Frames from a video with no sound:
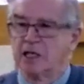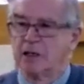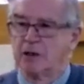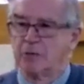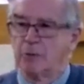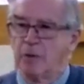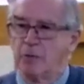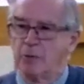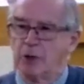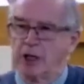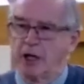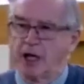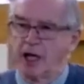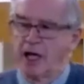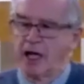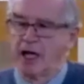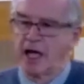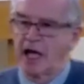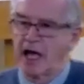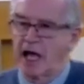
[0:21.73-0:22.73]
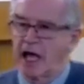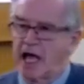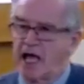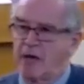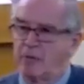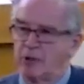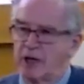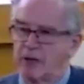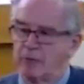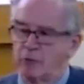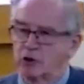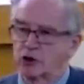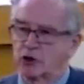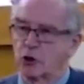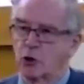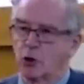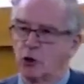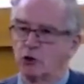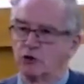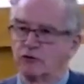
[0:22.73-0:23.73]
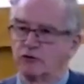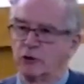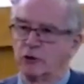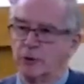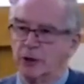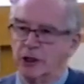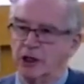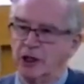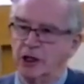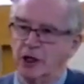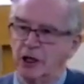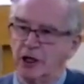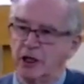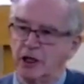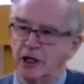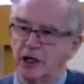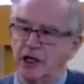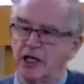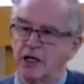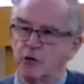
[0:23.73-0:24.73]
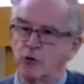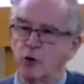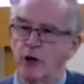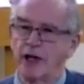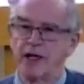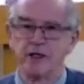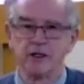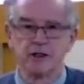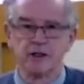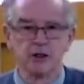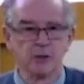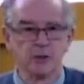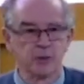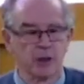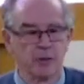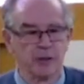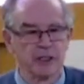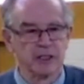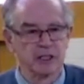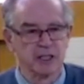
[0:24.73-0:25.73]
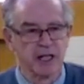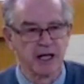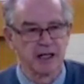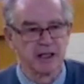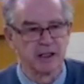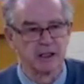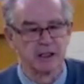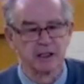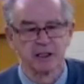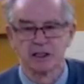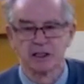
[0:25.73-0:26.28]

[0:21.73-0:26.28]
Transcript: Remember, Abram was called from Ur and he went to the promised land.